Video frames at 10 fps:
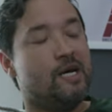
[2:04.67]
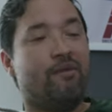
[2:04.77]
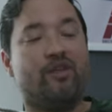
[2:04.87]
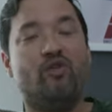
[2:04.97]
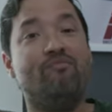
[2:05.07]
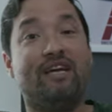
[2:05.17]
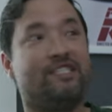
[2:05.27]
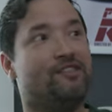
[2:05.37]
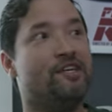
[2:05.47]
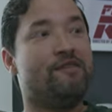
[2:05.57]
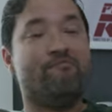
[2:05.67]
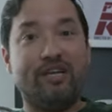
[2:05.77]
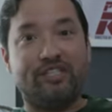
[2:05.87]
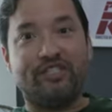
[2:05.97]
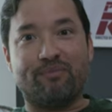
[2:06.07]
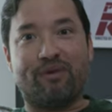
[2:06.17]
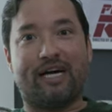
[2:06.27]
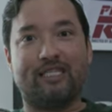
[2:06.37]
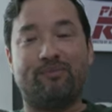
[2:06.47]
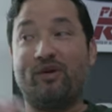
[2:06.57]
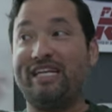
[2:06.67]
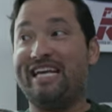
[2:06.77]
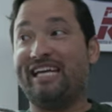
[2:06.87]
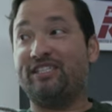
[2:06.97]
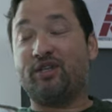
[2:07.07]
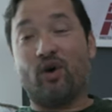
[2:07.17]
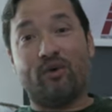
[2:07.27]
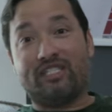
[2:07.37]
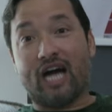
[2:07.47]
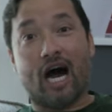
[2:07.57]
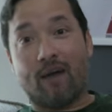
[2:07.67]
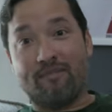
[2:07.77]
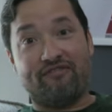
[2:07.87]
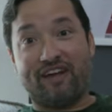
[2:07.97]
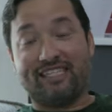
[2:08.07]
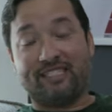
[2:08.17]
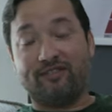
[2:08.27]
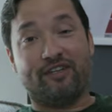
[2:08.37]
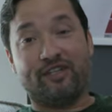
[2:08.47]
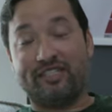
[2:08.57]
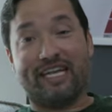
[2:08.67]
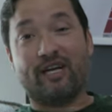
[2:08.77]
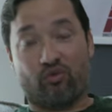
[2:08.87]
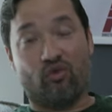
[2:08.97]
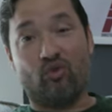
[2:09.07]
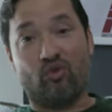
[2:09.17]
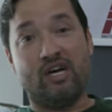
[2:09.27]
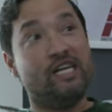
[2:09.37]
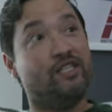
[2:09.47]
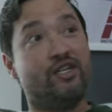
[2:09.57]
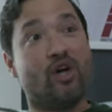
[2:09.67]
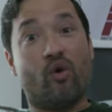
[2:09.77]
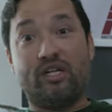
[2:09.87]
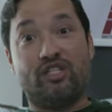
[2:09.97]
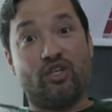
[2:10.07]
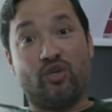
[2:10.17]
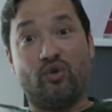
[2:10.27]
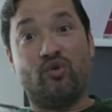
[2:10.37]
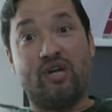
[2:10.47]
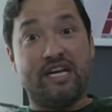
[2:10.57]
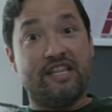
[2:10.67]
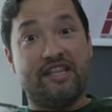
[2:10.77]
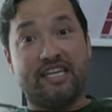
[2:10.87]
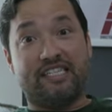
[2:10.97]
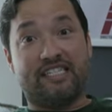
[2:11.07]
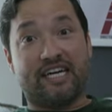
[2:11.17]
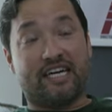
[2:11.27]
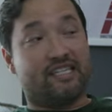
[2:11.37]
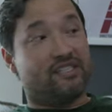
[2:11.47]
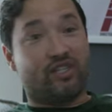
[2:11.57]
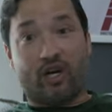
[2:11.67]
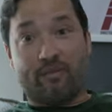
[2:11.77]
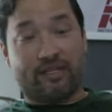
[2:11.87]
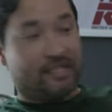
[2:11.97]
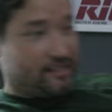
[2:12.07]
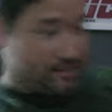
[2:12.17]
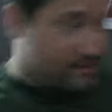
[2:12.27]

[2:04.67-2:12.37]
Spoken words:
But you mix Mission Impossible, and he has to go with Dom and Fast and the Furious and that crew to go and do this. Sorry about that.